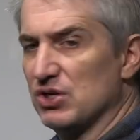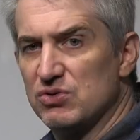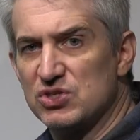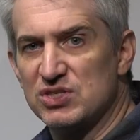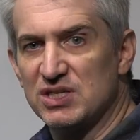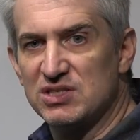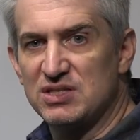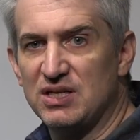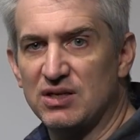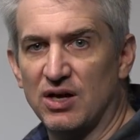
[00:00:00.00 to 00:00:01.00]
shows
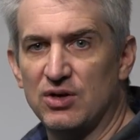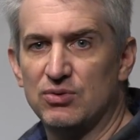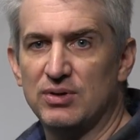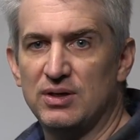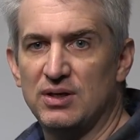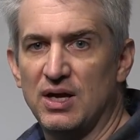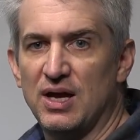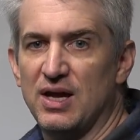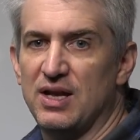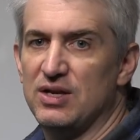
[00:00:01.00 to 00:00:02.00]
1600,
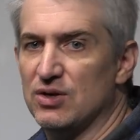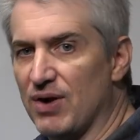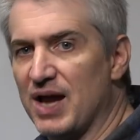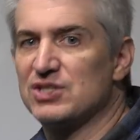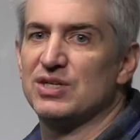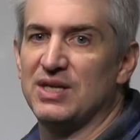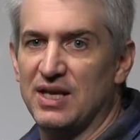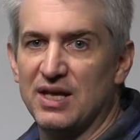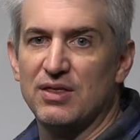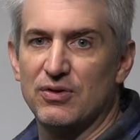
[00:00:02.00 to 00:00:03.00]
you're actually
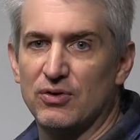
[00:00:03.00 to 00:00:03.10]
getting